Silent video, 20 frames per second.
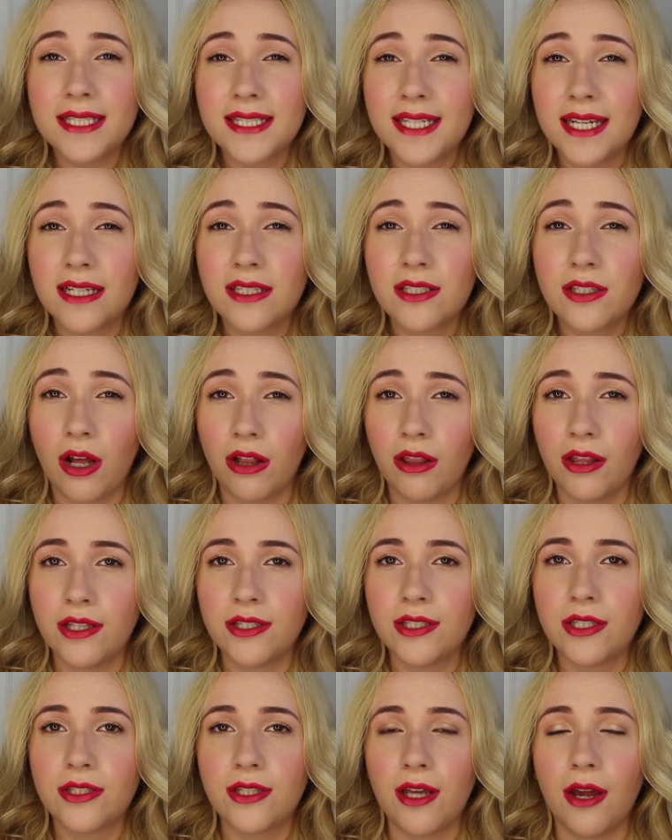
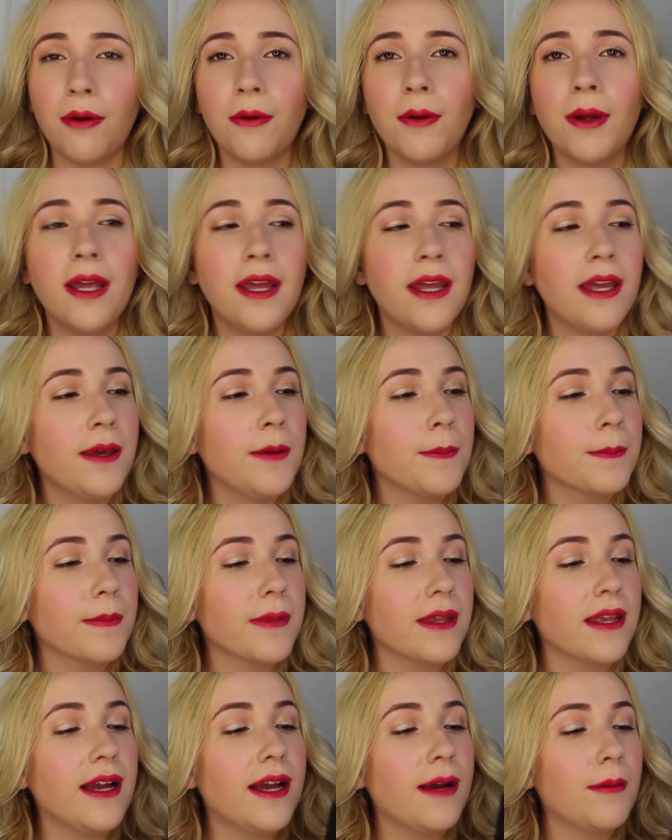$6, so
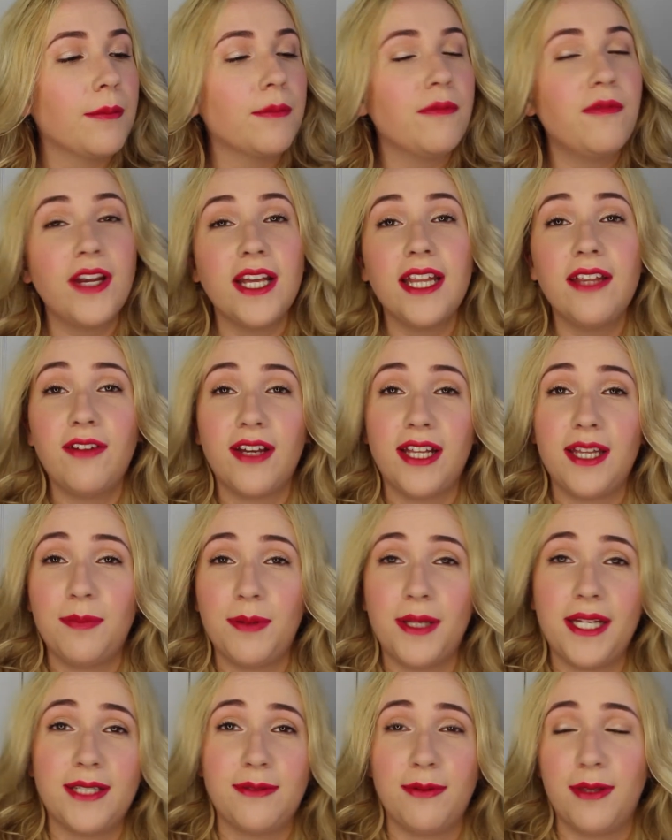I'm really, really
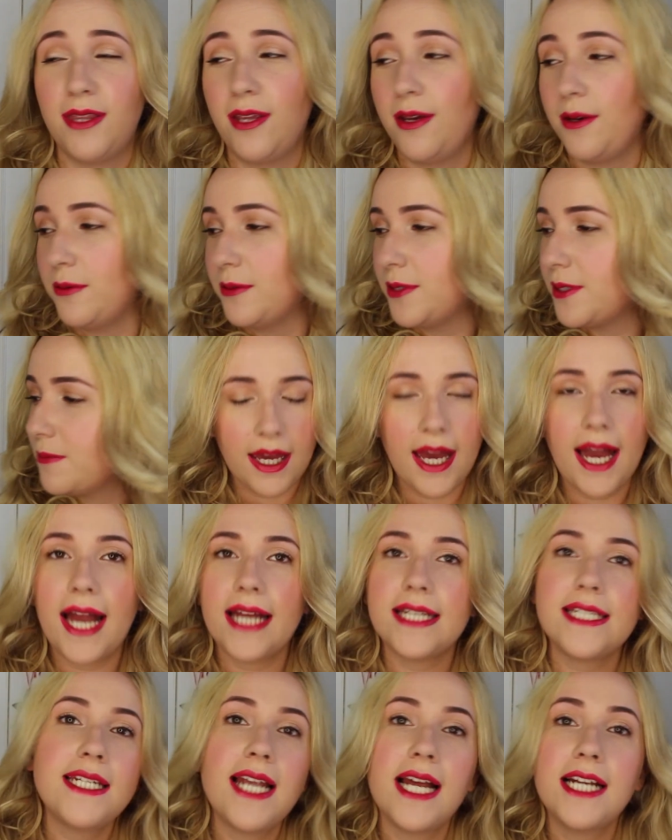pleased with those.
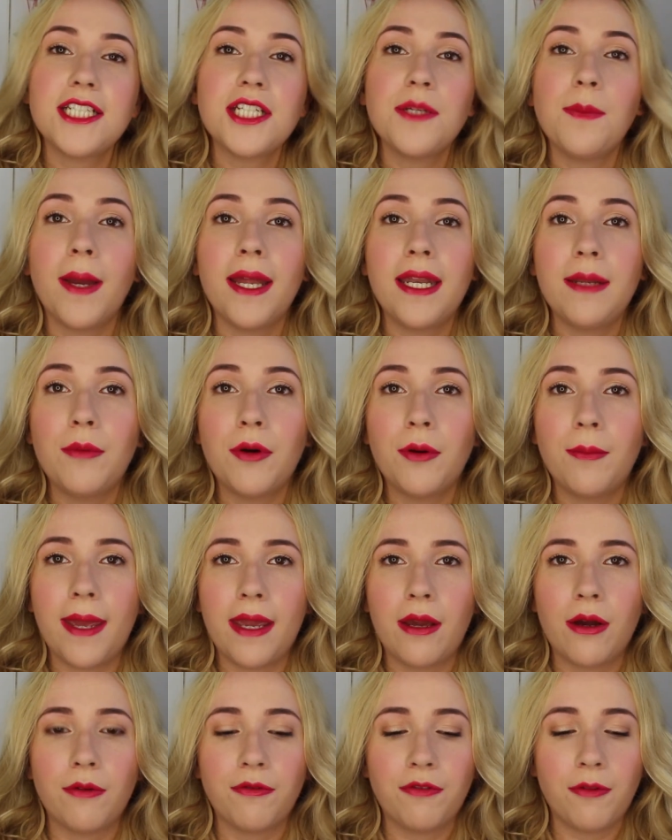I didn't actually buy any more
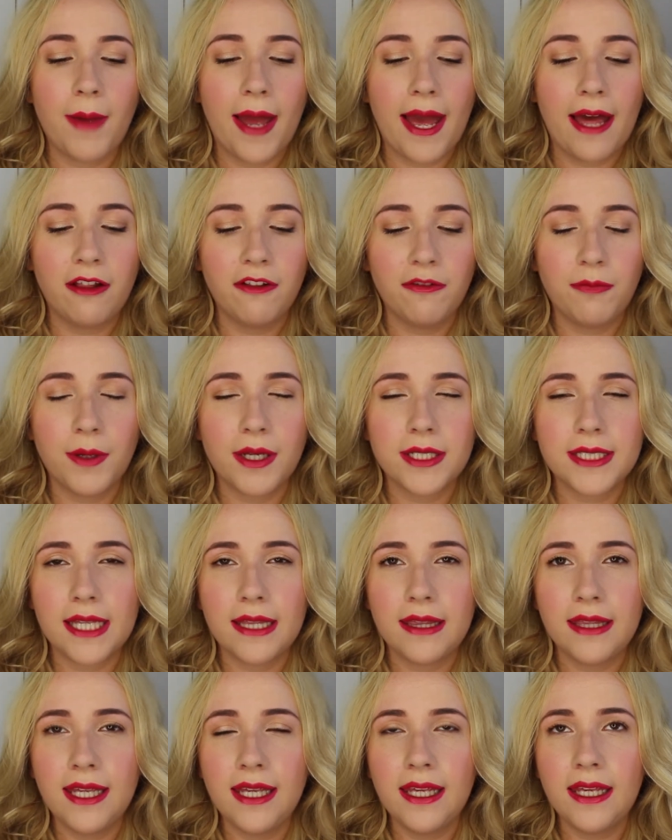makeup from Elf because I
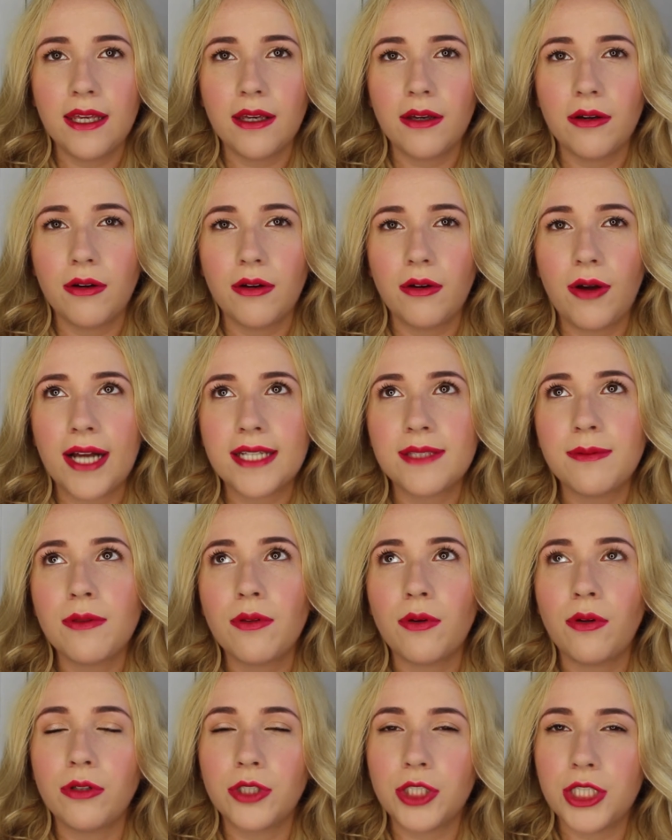think as
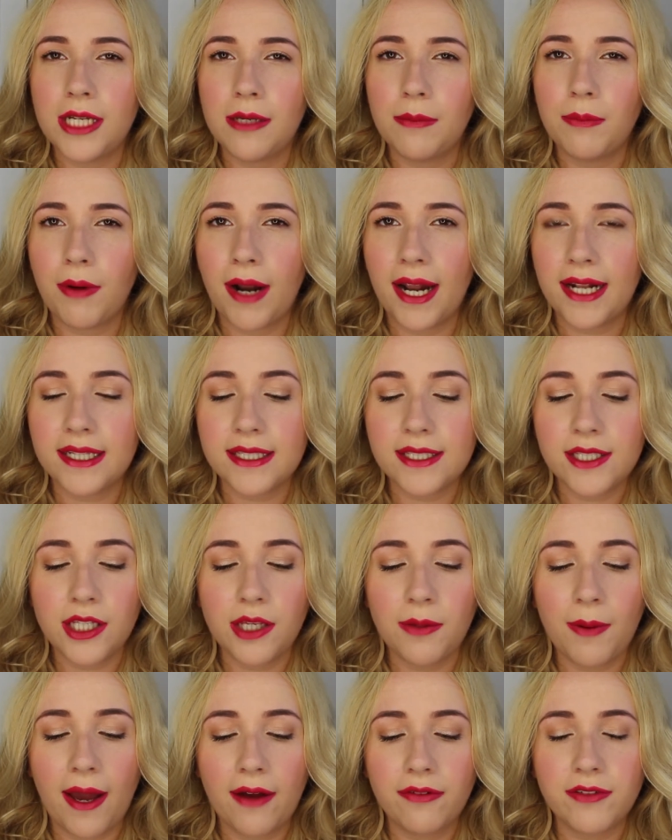with all cheap brands,
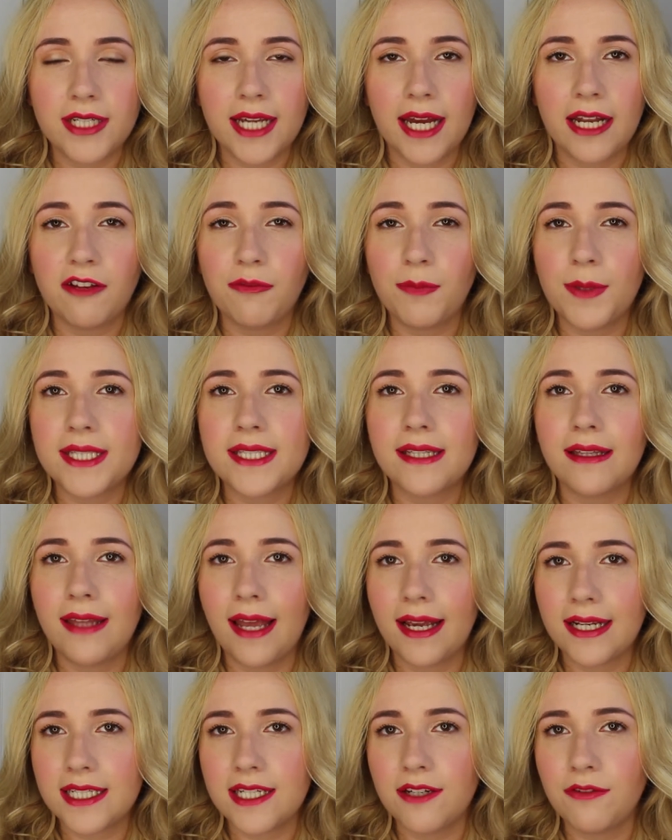you have to kind of be
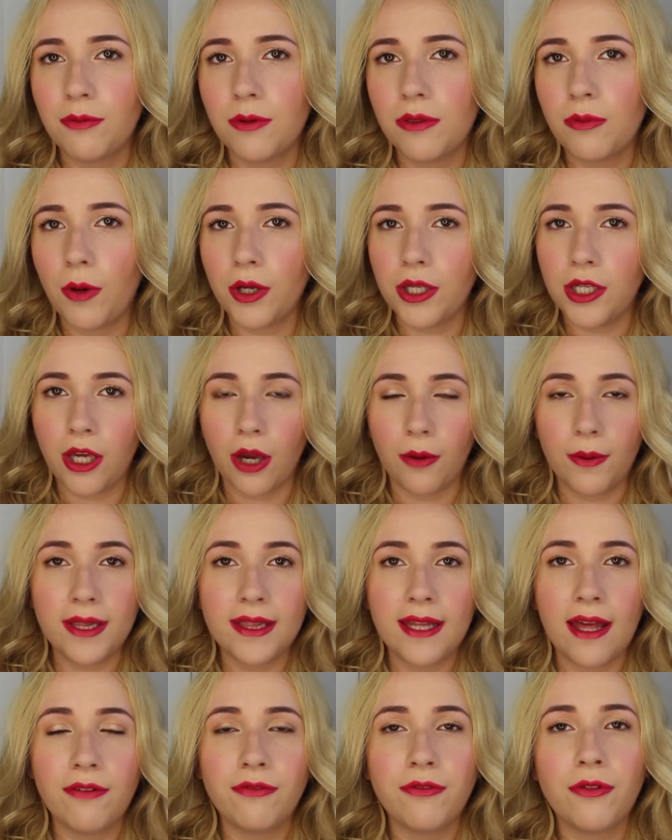selective with what you go
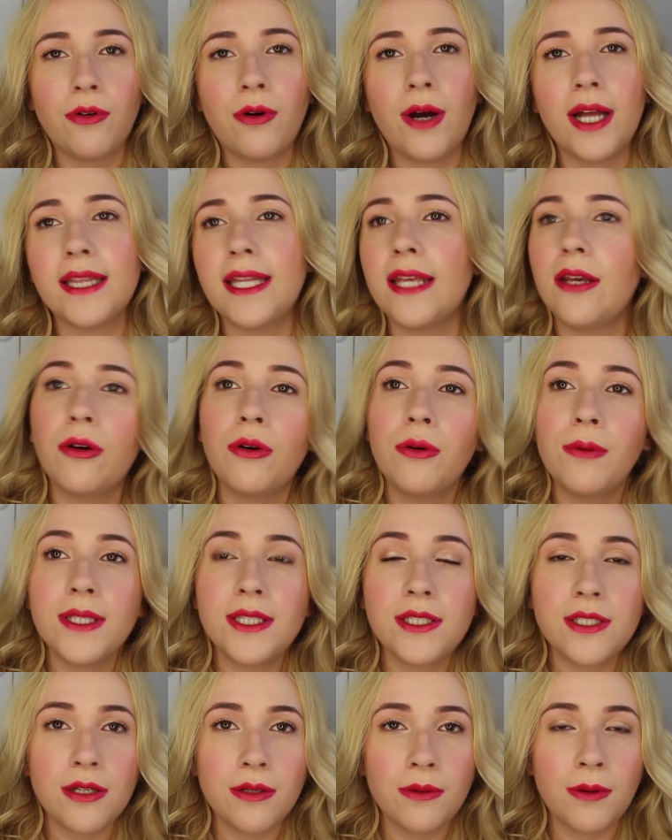in there for, and they
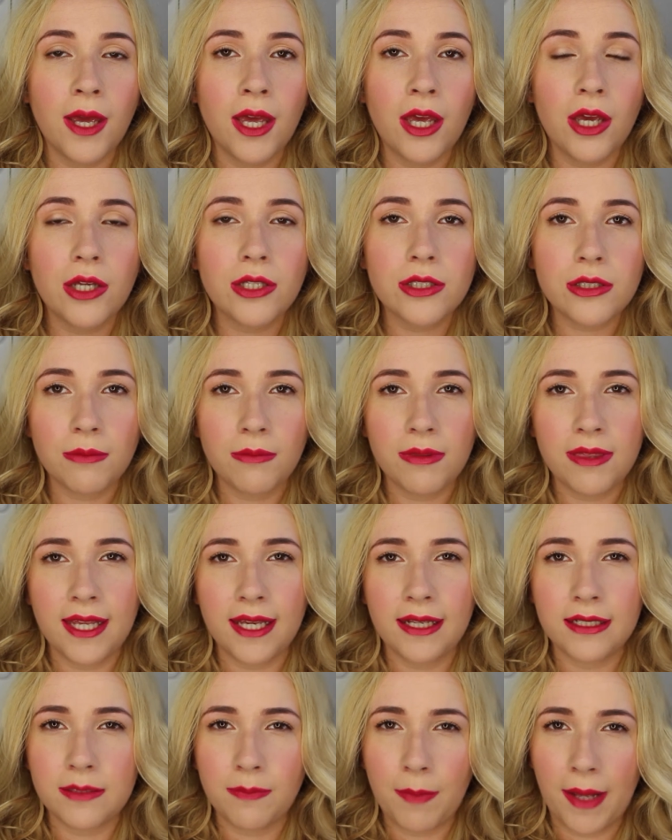always do some
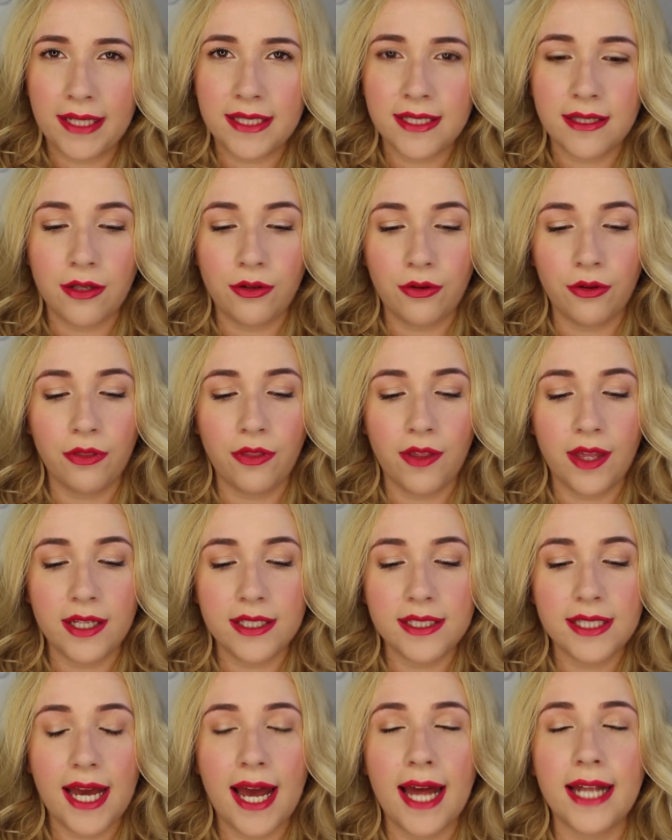things better than
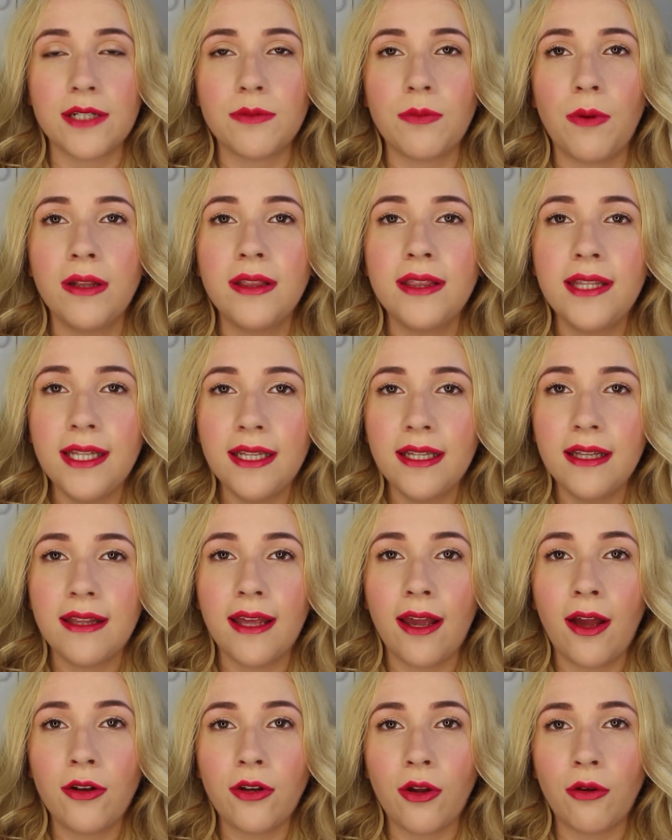others. And one thing that
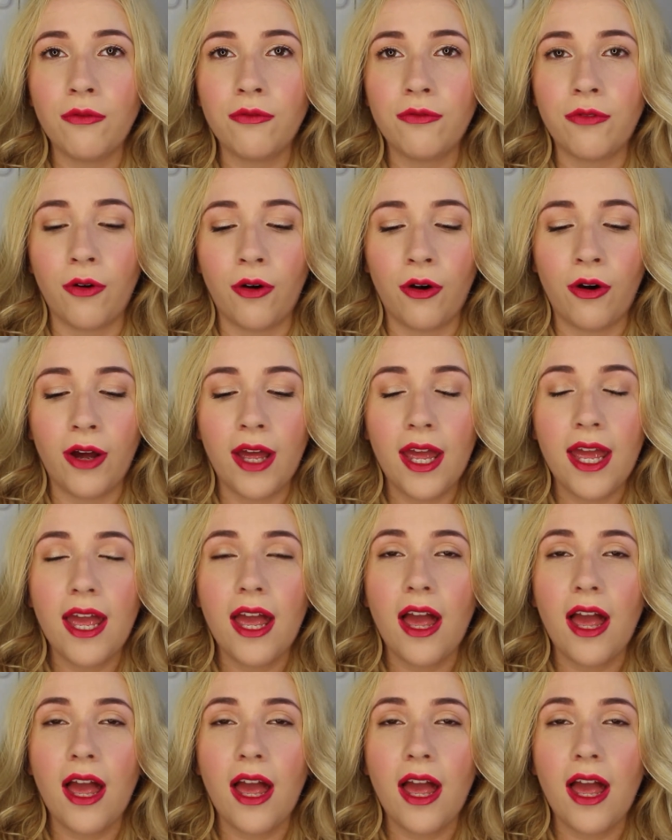they are known for